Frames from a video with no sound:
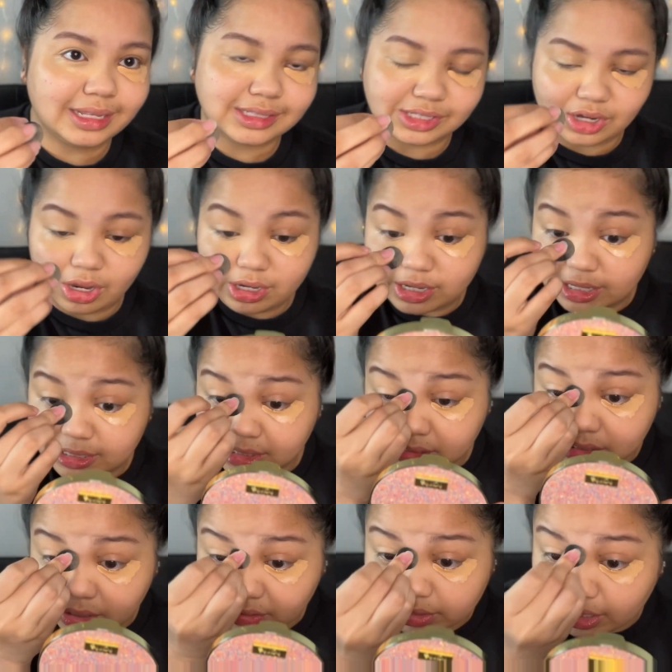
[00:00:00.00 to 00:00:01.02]
It's not
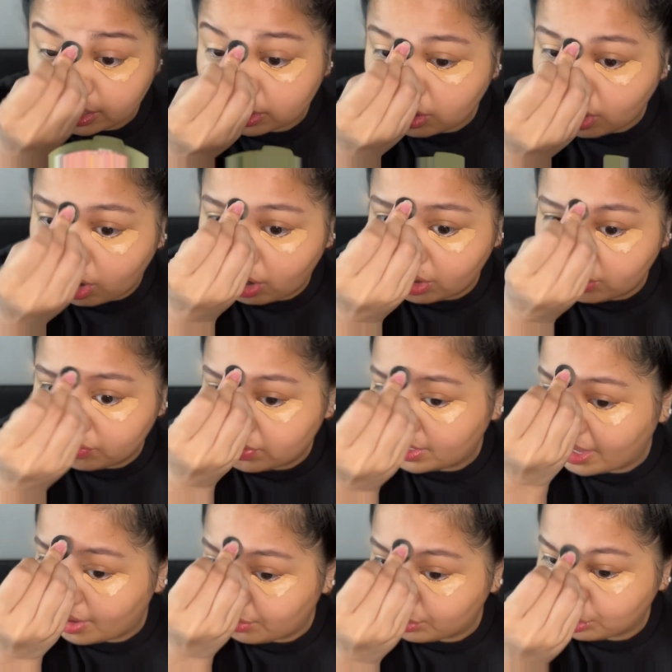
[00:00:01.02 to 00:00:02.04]
necessarily
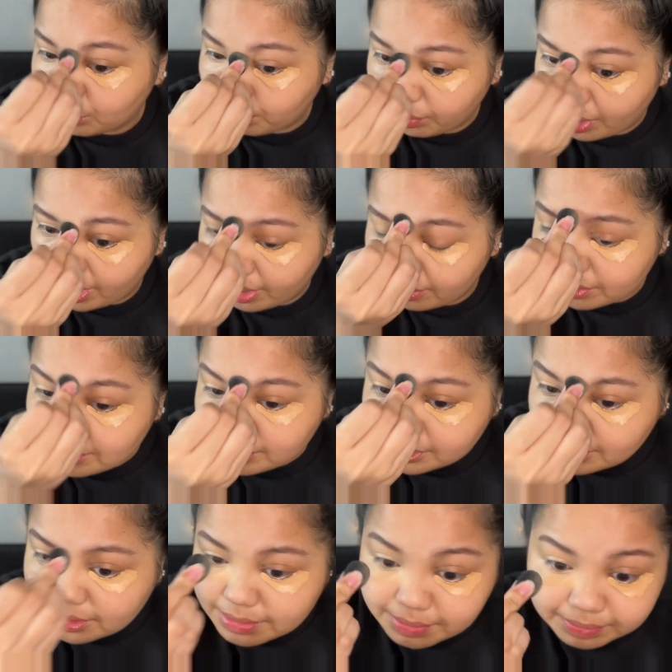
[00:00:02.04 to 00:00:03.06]
carving out the
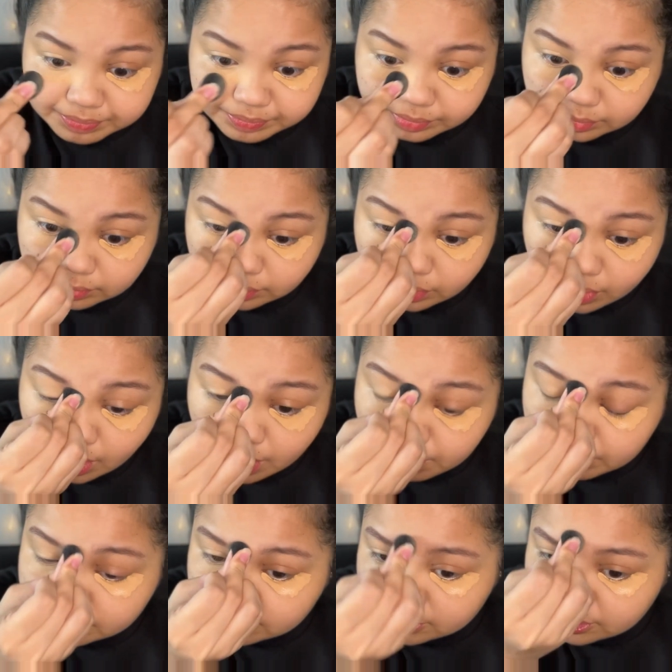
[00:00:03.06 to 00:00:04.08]
brows,
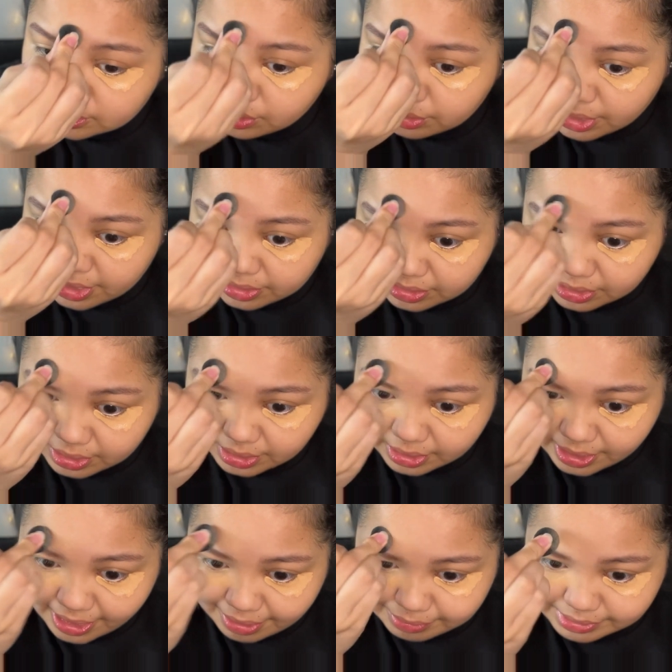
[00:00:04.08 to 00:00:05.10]
but just so that
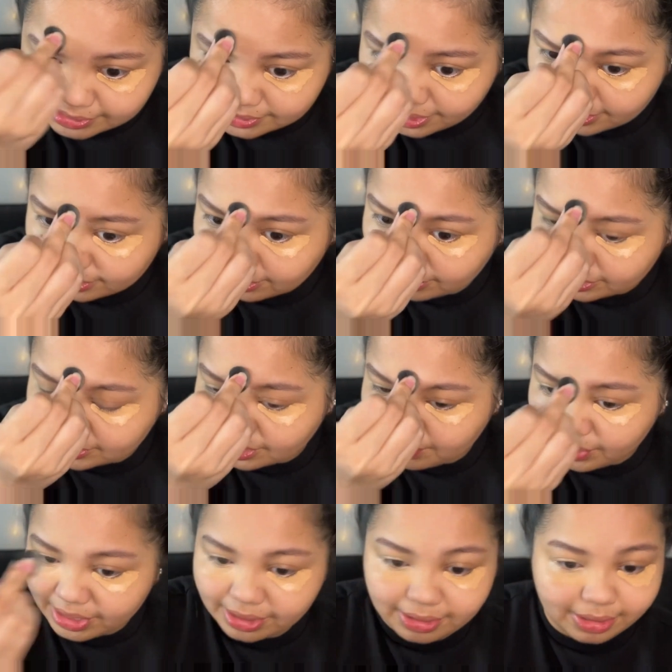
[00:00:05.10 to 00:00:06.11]
the outside looks a
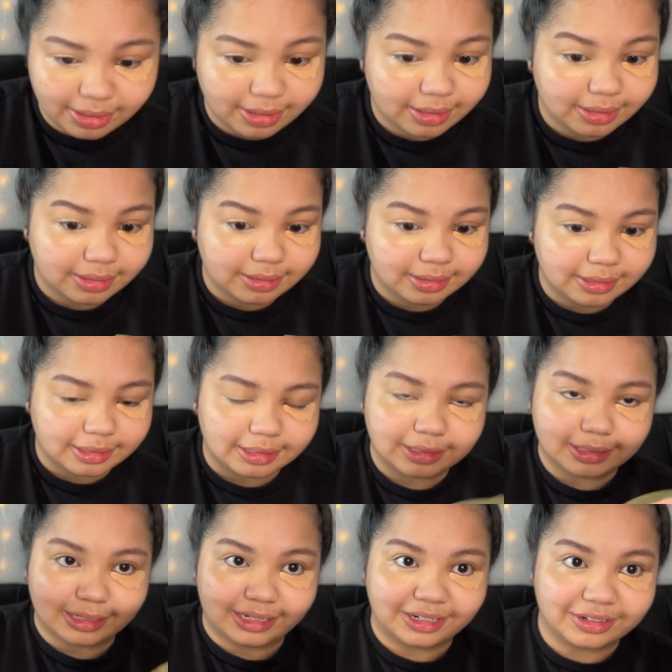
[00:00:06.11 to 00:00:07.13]
bit
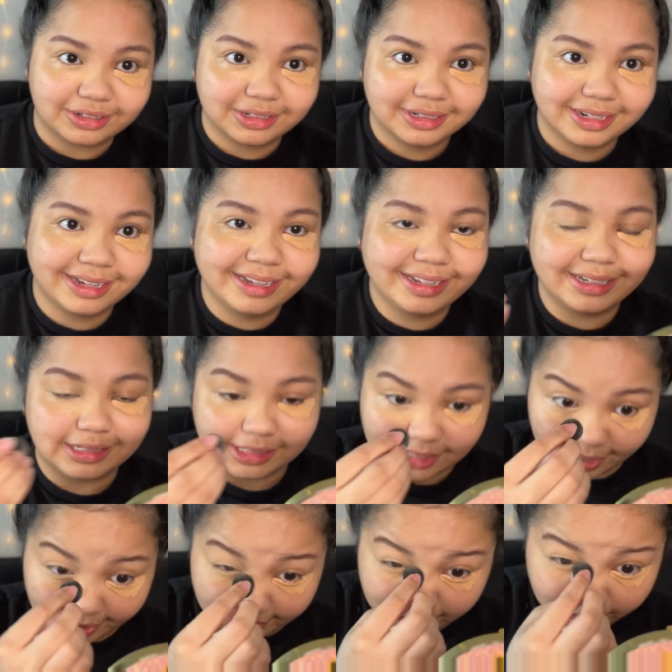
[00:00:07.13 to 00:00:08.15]
cleaner,
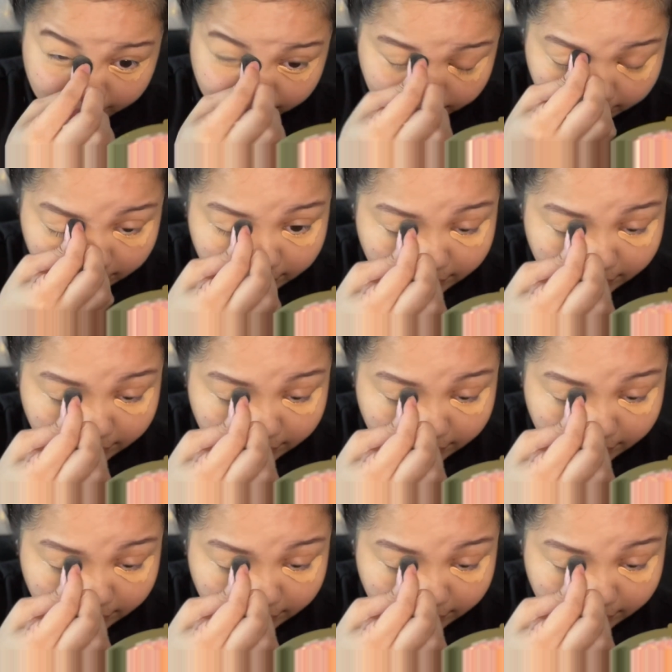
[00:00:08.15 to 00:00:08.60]
tidier.